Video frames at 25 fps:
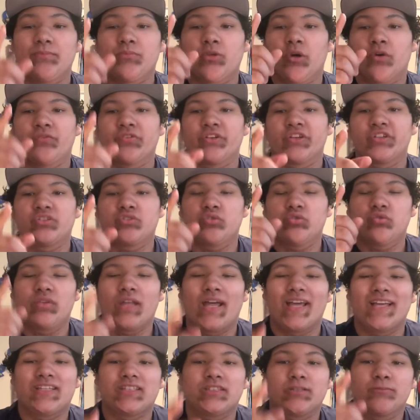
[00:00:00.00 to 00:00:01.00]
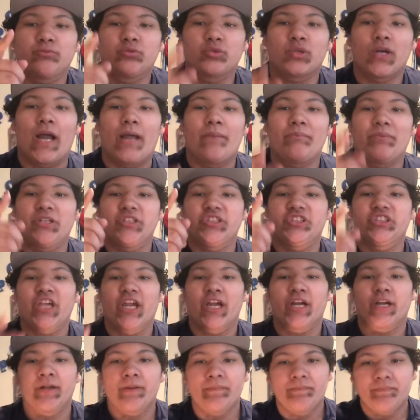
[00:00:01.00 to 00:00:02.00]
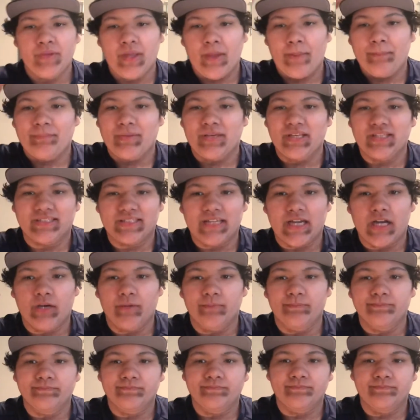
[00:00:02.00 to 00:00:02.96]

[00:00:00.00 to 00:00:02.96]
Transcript: Don't forget to like, subscribe, and share. Peace out.